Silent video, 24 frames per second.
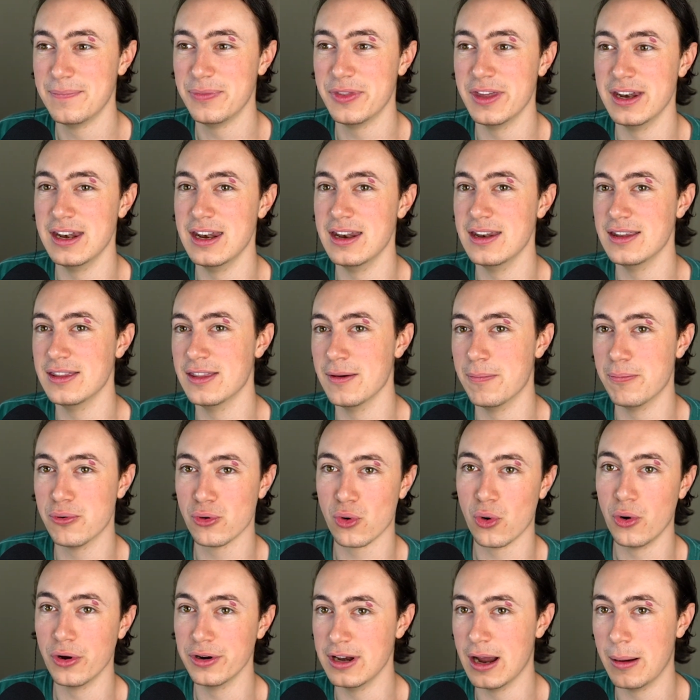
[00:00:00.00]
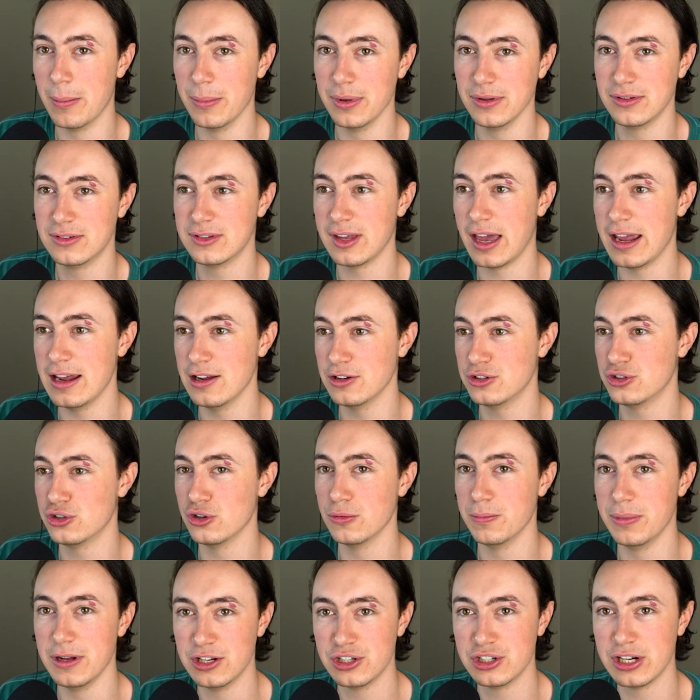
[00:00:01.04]
then the broad numbers say it
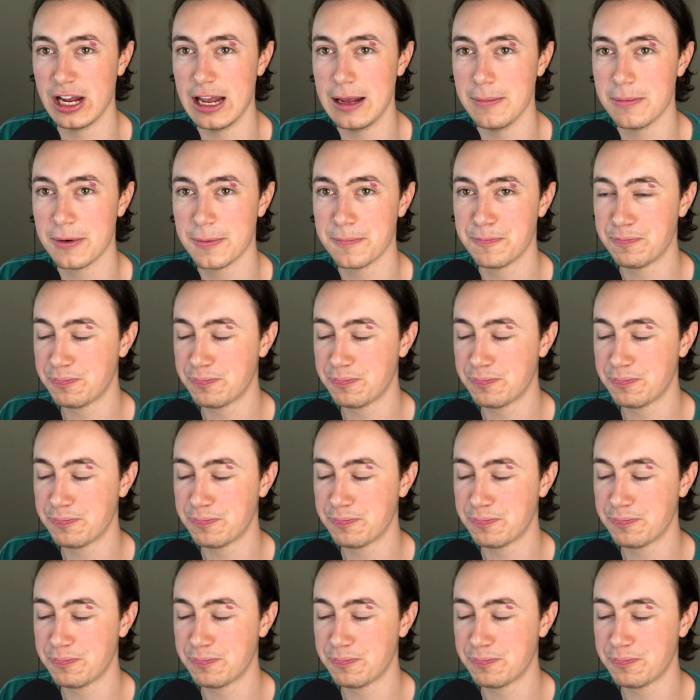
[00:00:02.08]
should be cheap.